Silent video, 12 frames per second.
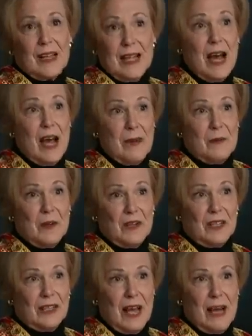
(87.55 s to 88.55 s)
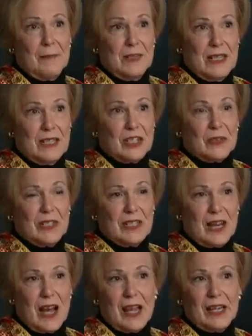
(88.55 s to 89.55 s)
Yeah, I will need to
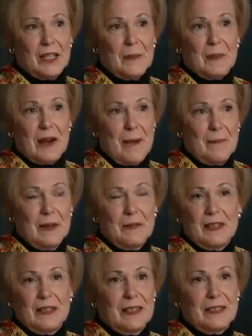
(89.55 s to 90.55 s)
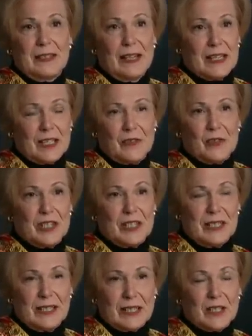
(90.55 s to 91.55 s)
retire probably within the next 4
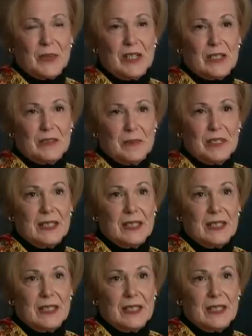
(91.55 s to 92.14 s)
to 6 weeks from